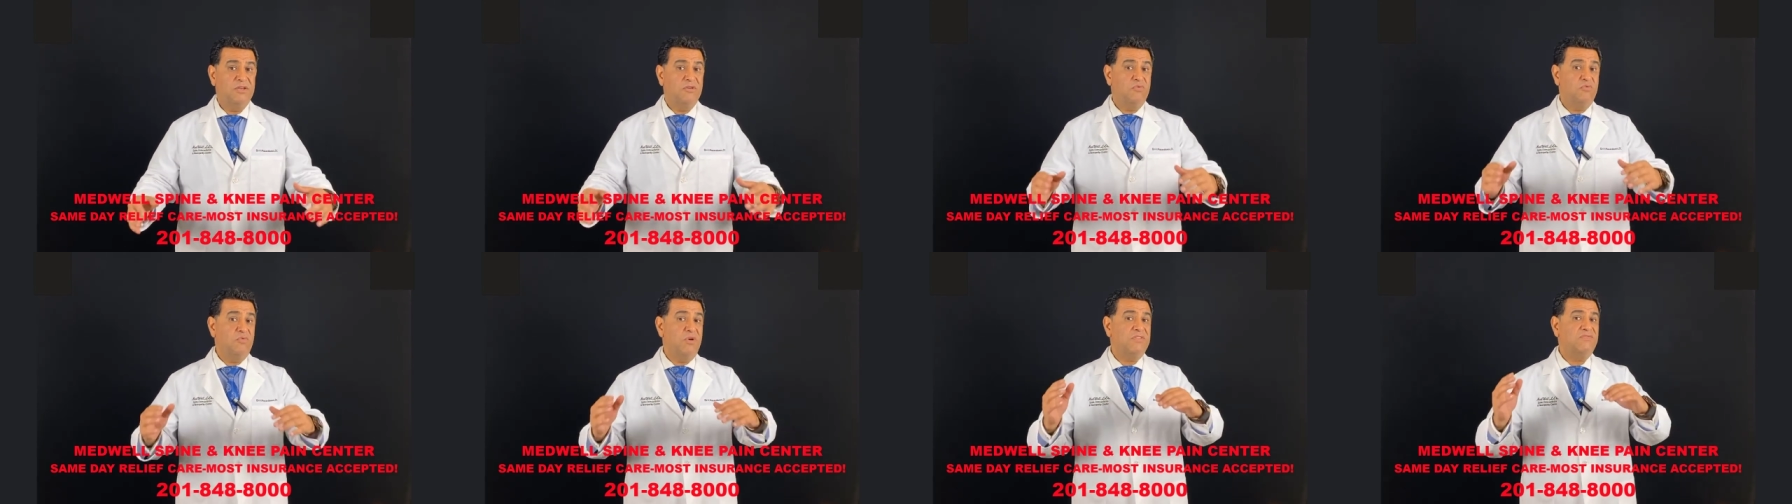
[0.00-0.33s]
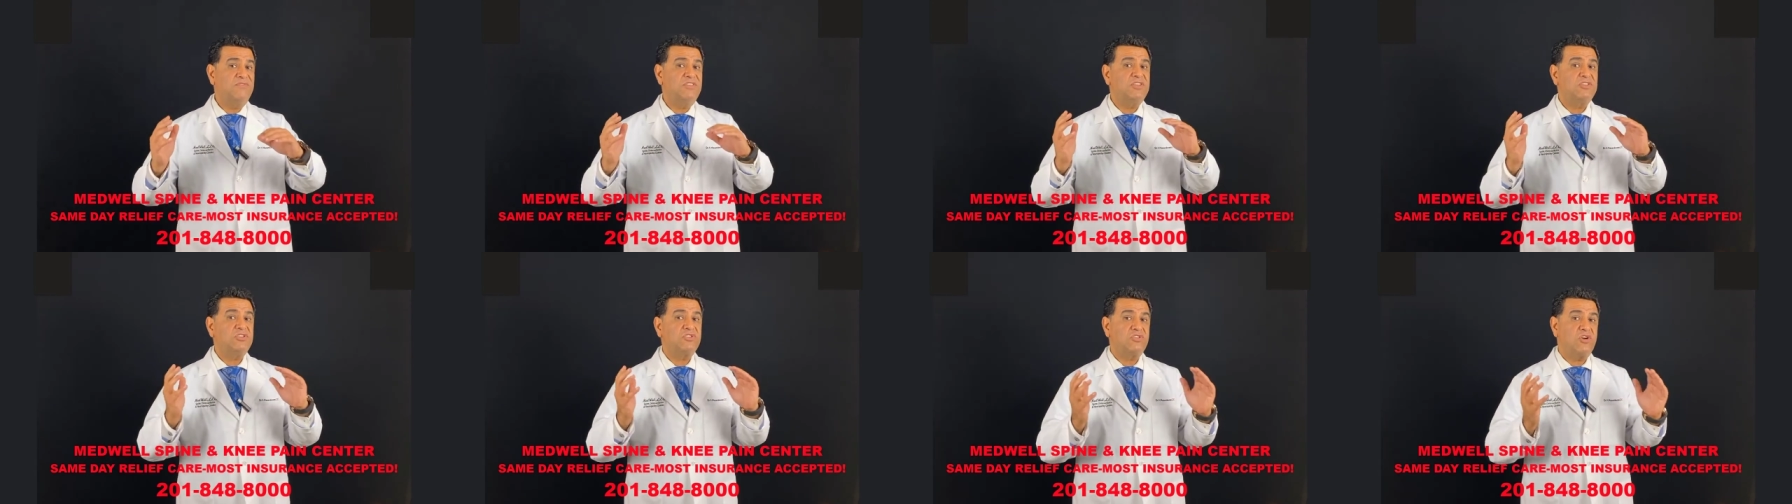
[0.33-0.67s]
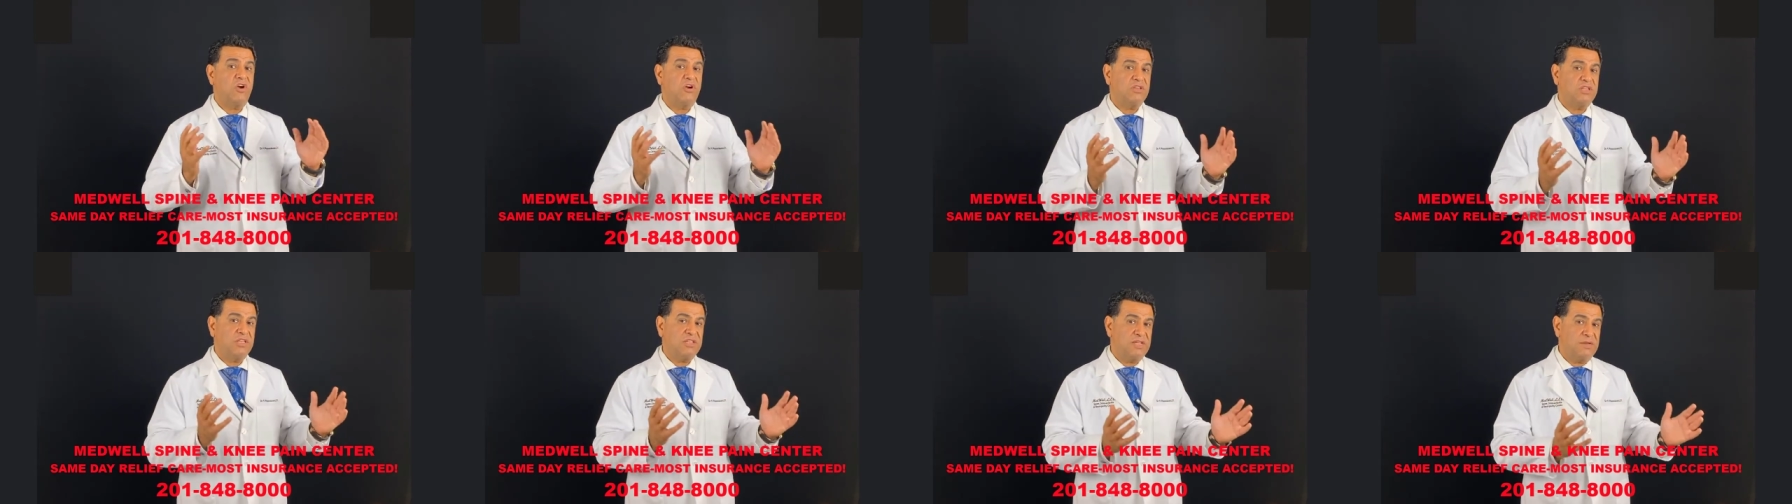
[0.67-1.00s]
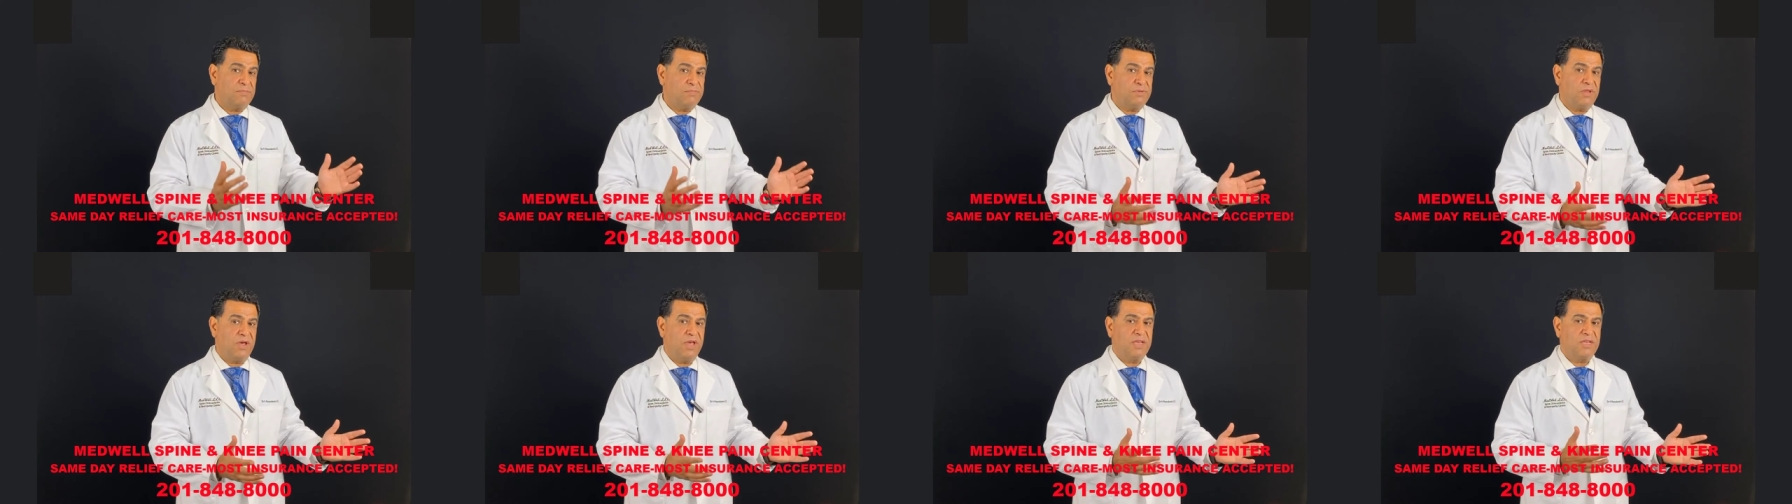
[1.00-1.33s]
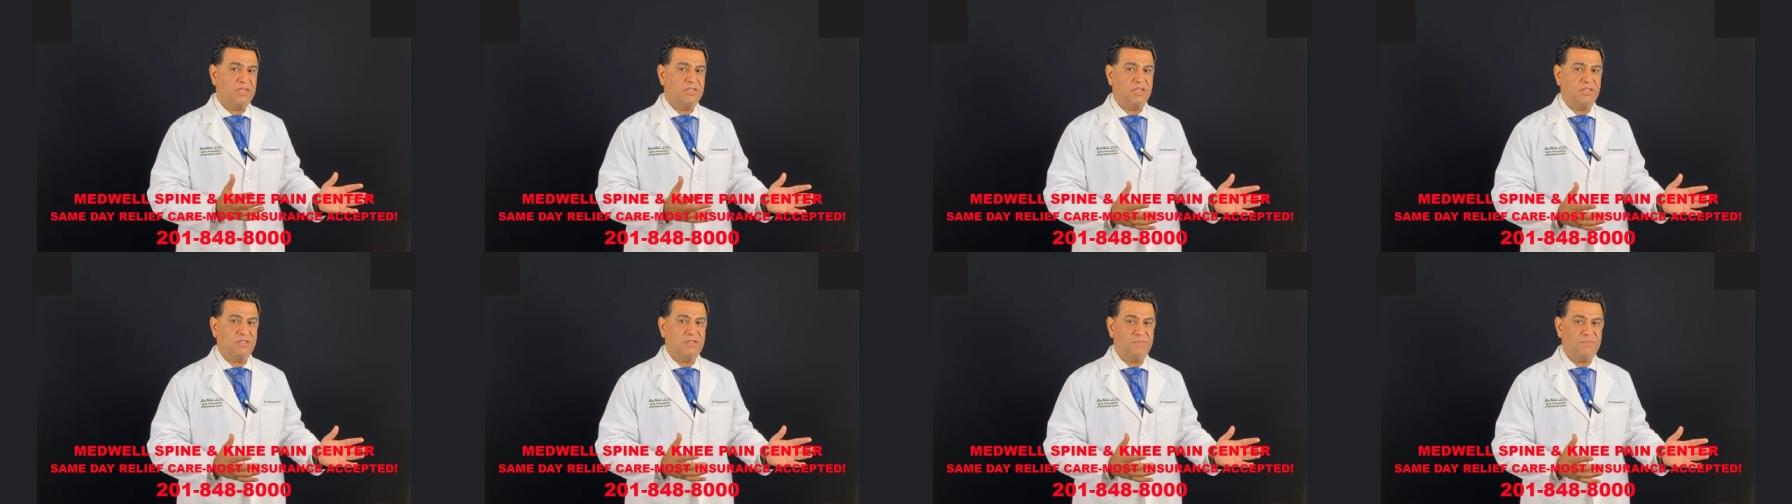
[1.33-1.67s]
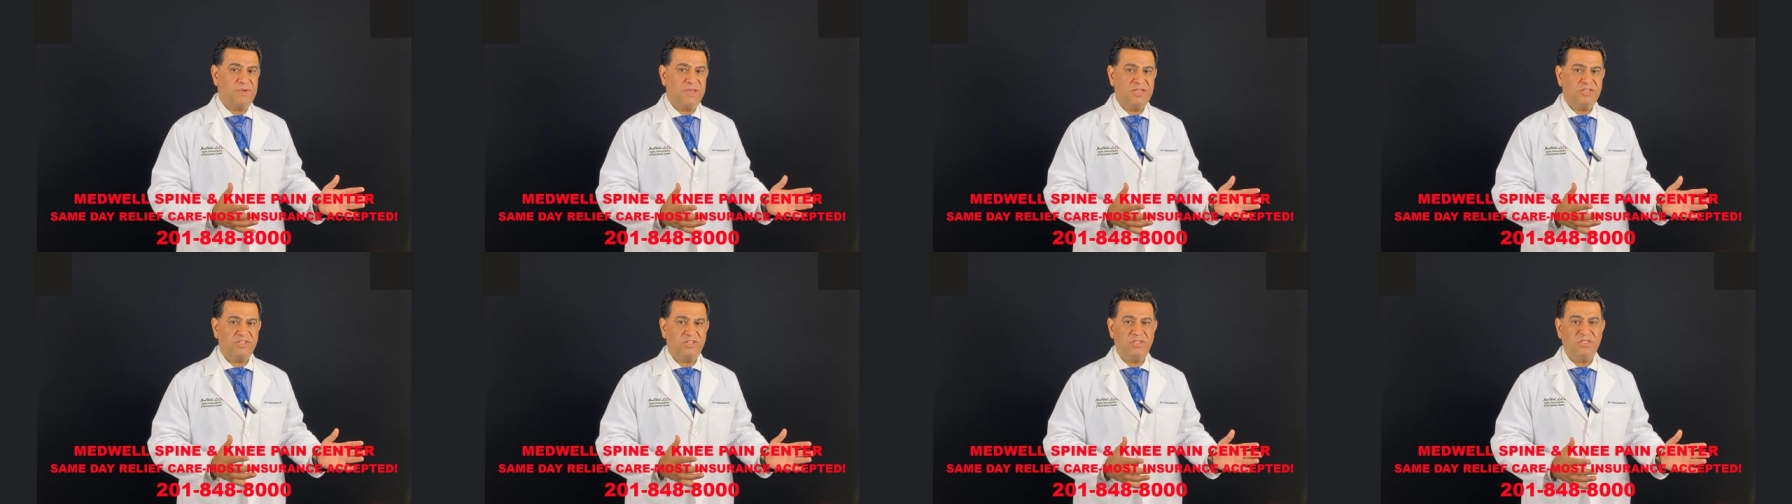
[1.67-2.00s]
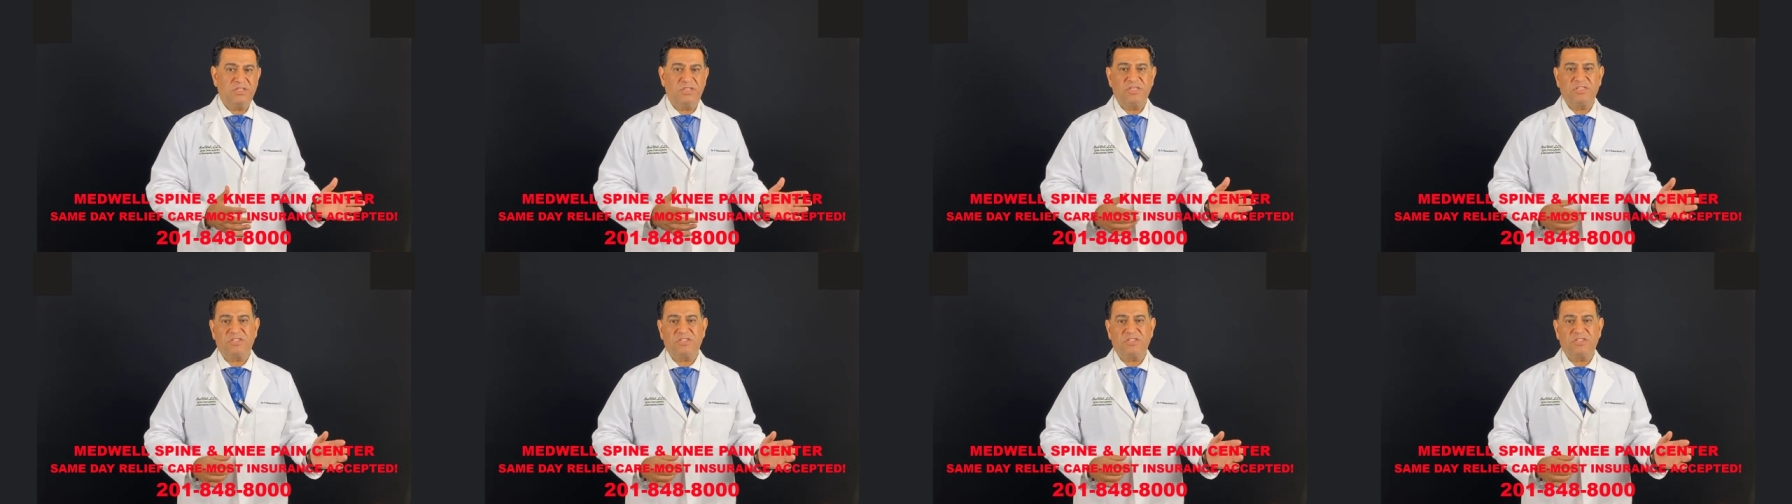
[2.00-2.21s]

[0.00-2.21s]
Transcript: when we started applying it on the patient.